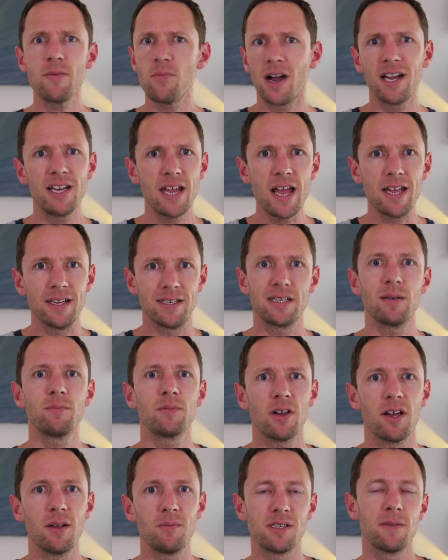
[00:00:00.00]
by day
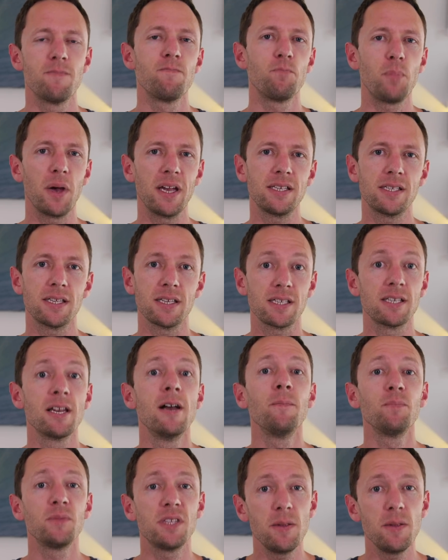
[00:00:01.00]
sometimes basis,